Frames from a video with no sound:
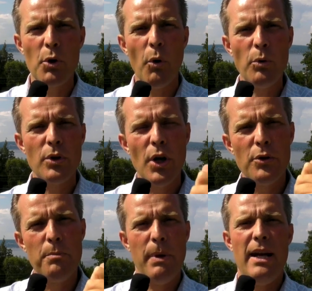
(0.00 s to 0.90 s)
gold
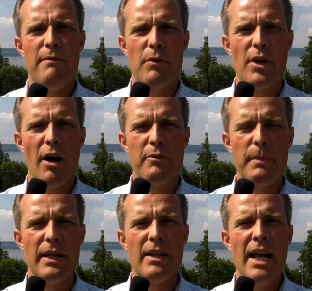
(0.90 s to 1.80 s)
to pay for
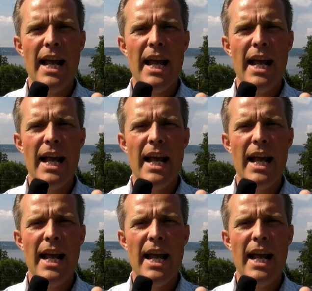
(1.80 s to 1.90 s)
government.